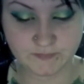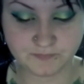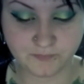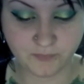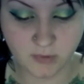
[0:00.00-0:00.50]

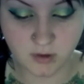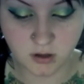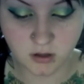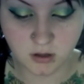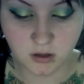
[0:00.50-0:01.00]
connect the
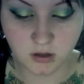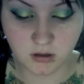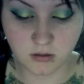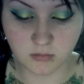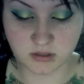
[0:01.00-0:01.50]

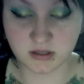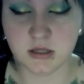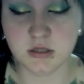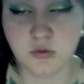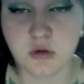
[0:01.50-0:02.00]
bottom.
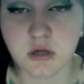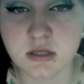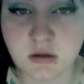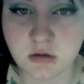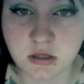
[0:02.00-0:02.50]
There, now
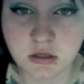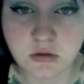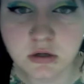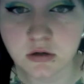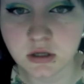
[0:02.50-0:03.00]
you can
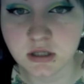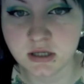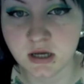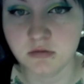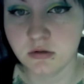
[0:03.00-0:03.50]
probably see a bigger